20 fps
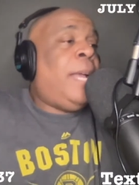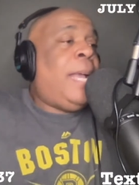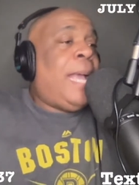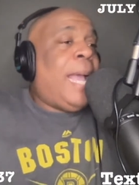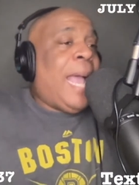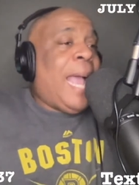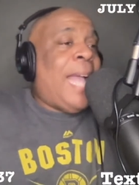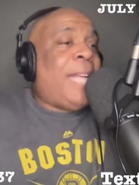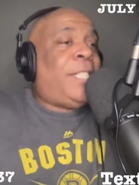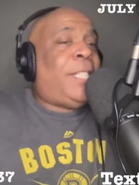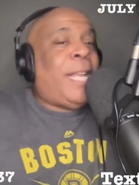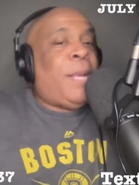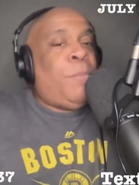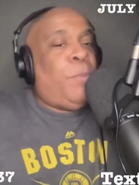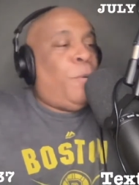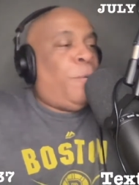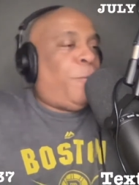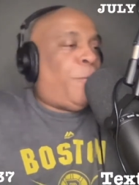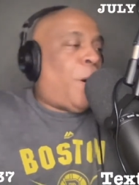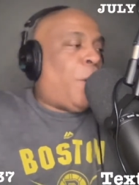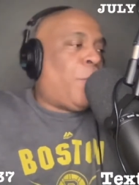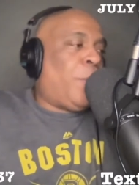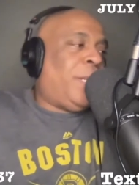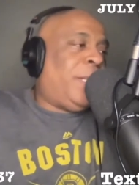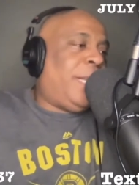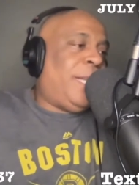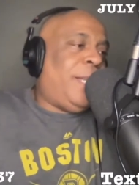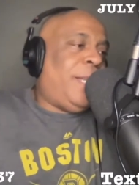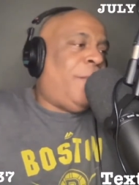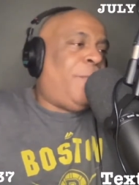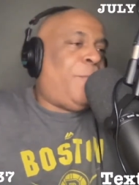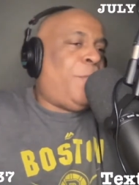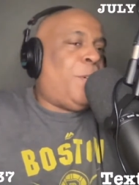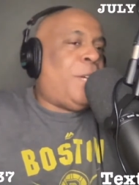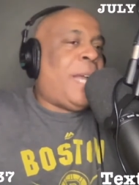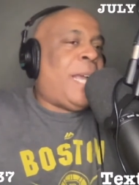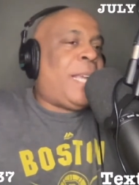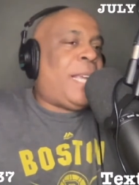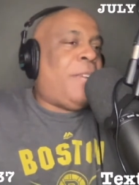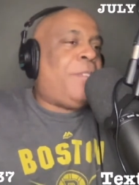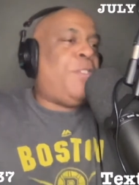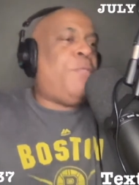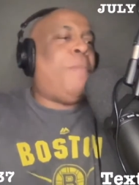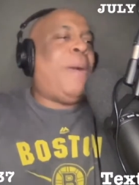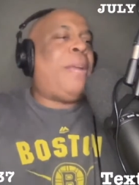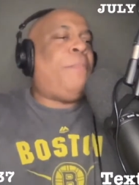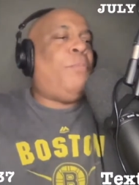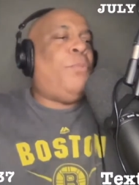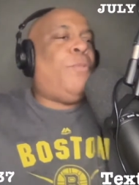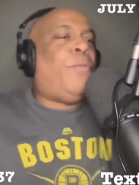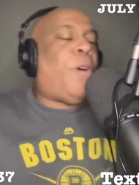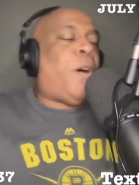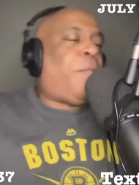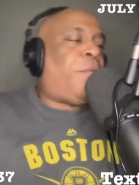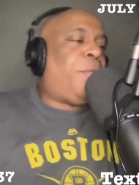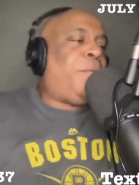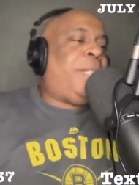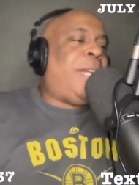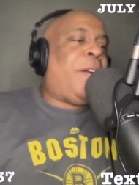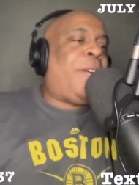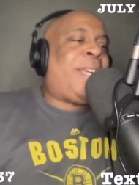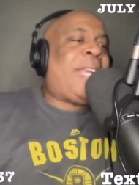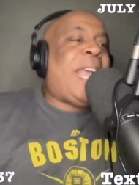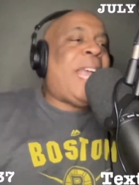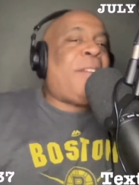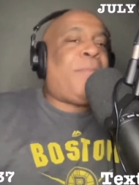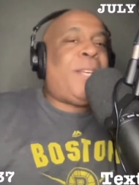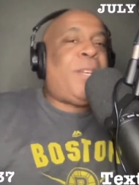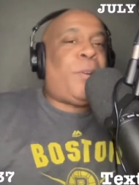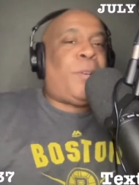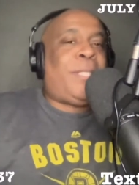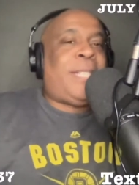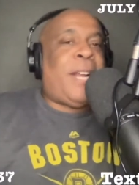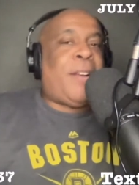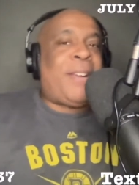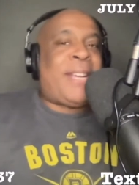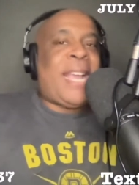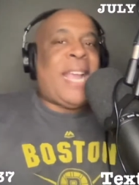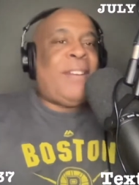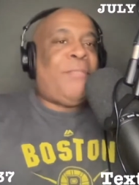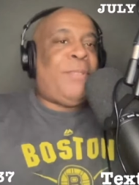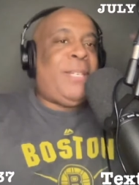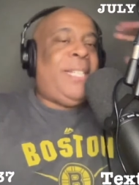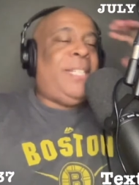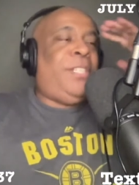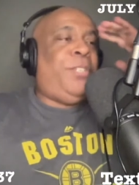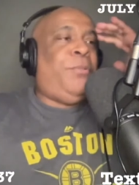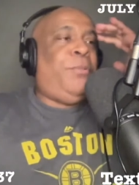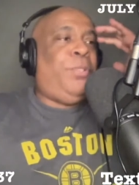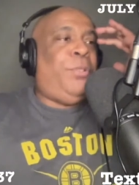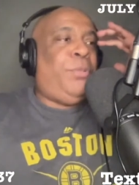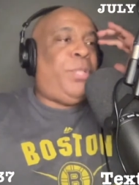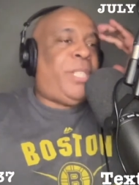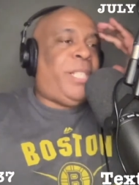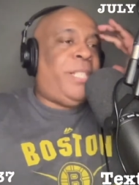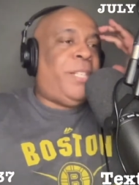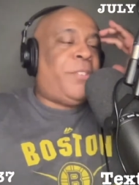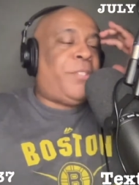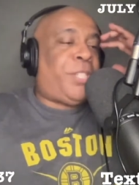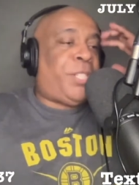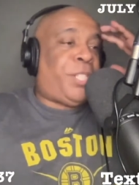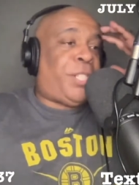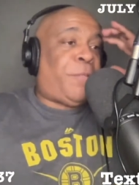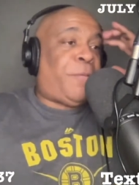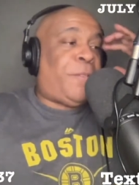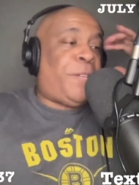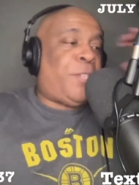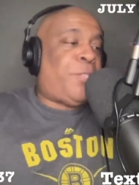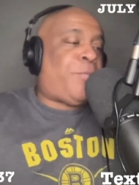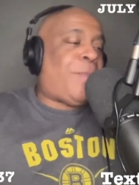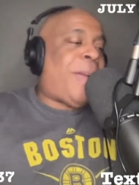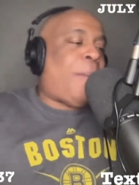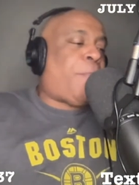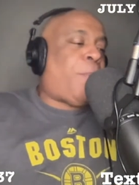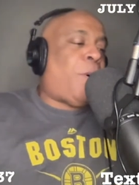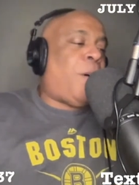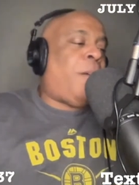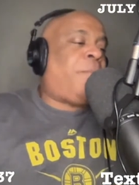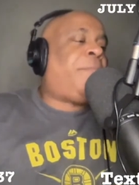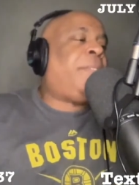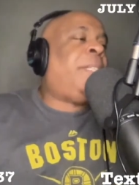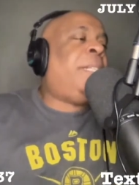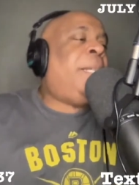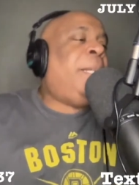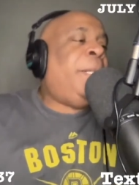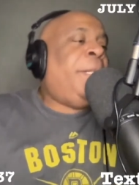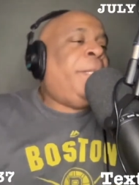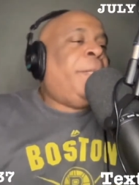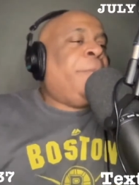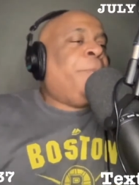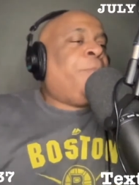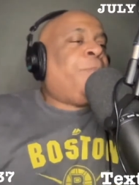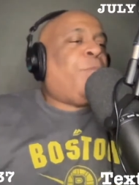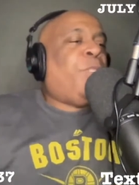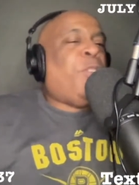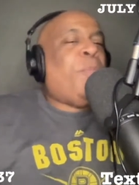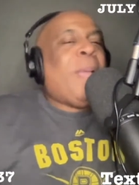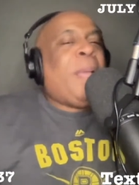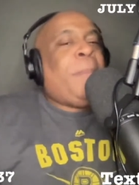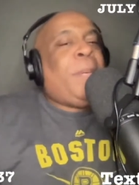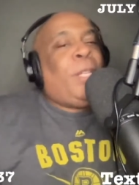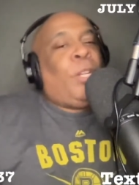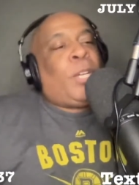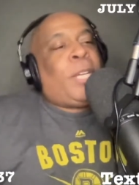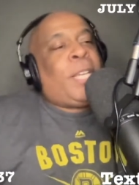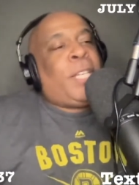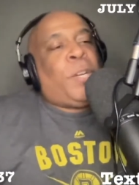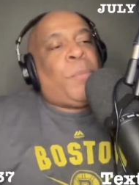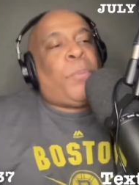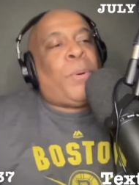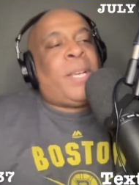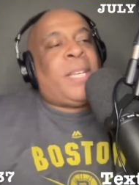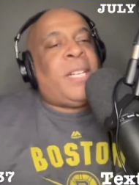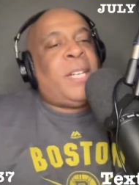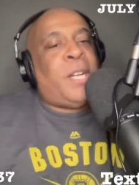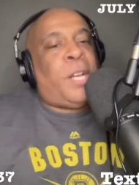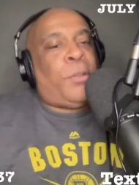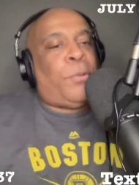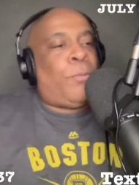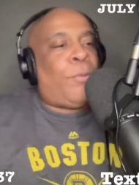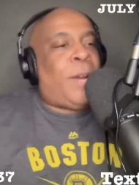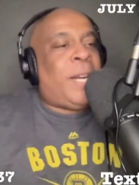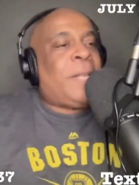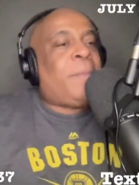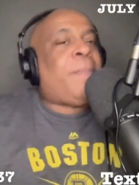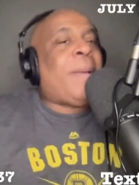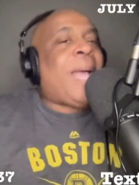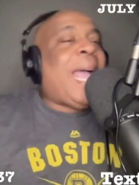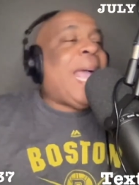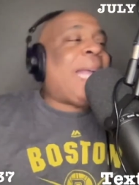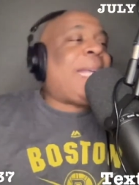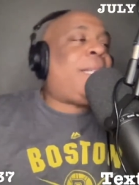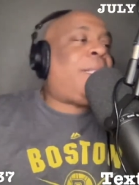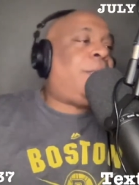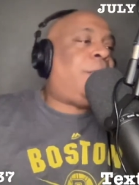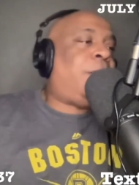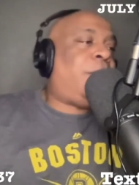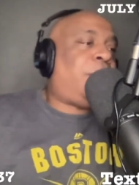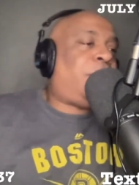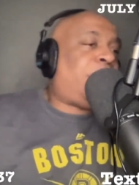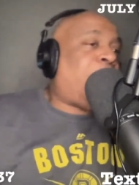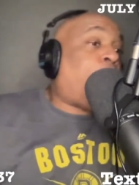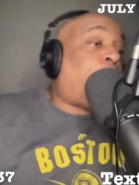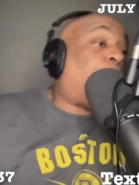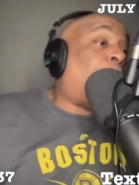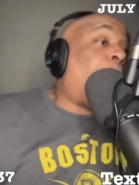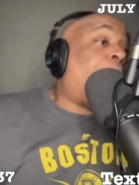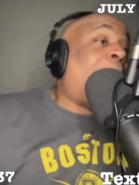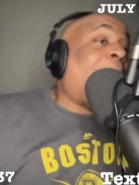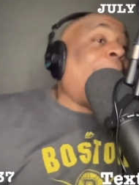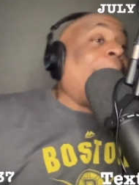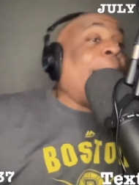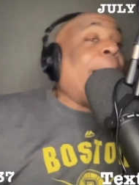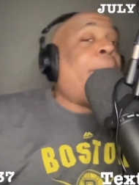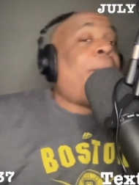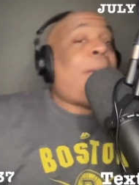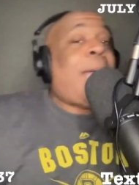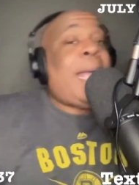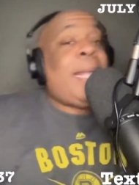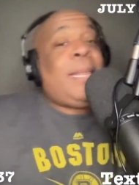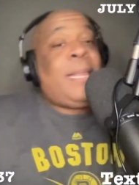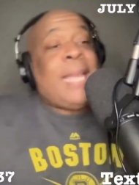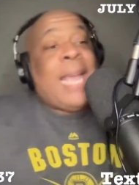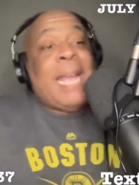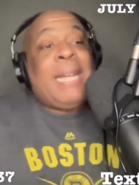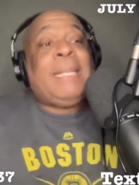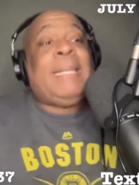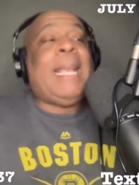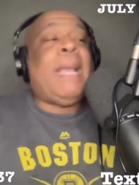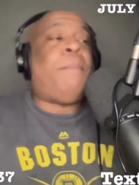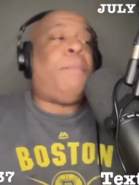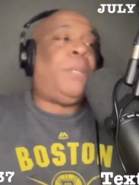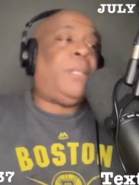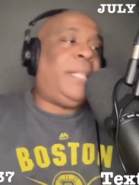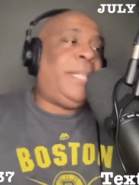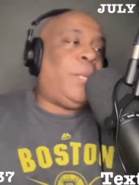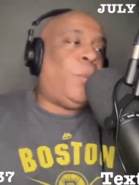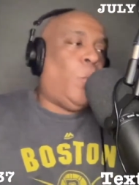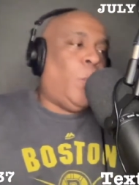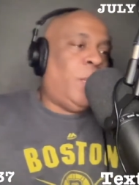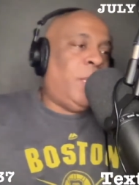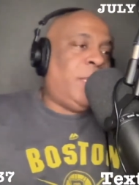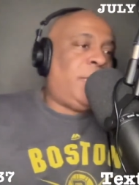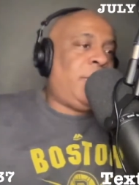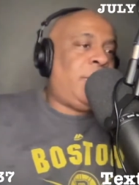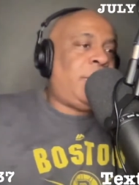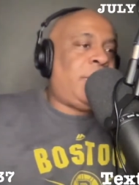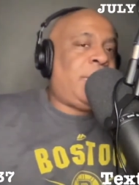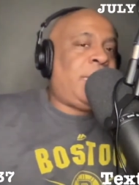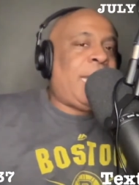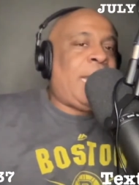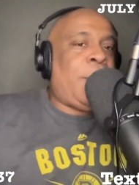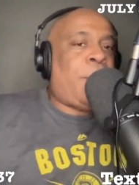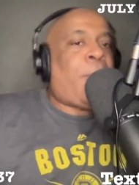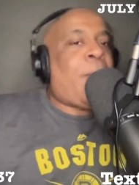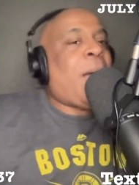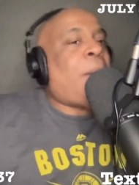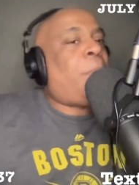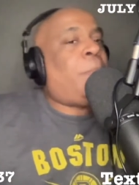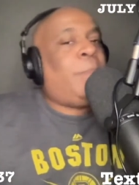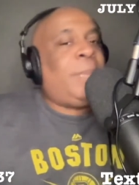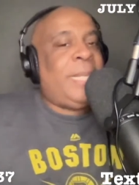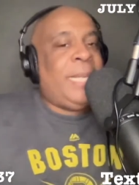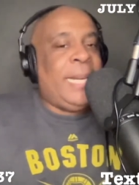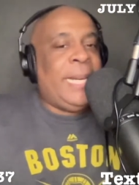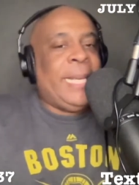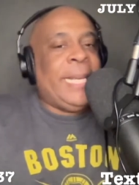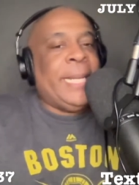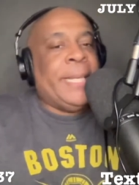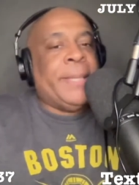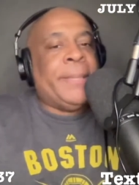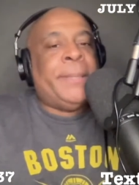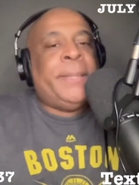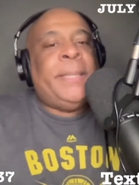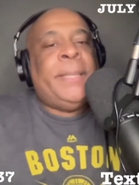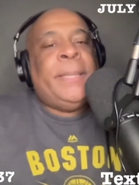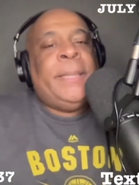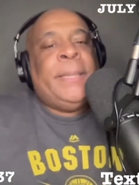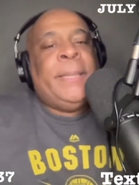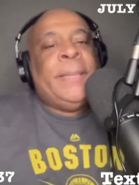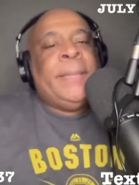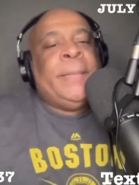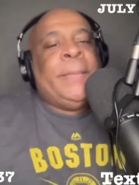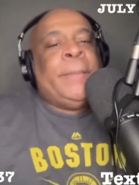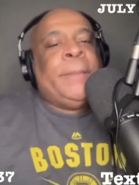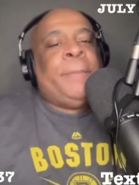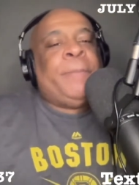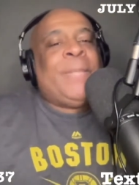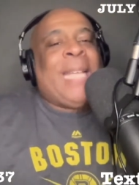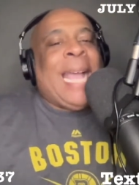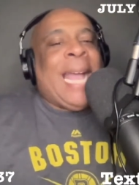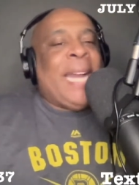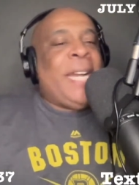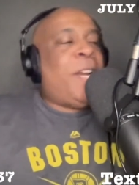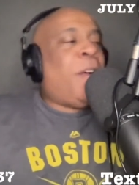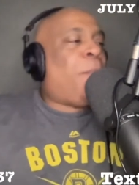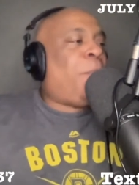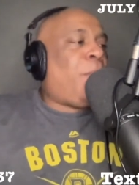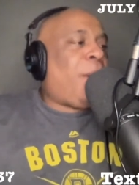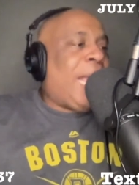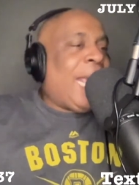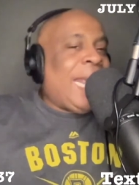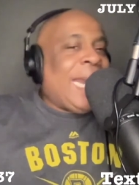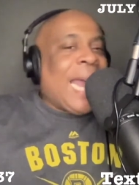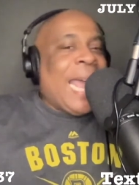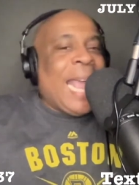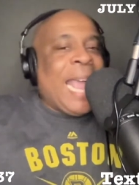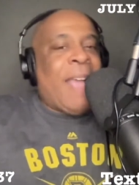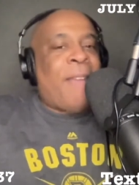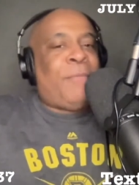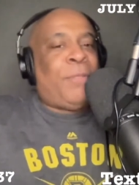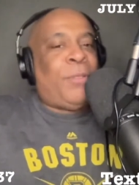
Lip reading: as they move forward. If you might move off of Derrick Henry, or Derrick Henry, you see there's a severe drop-off. You may be looking to bring in another running back to supplement him and then get Malik Willis into the game probably in a year. At number 8, I have the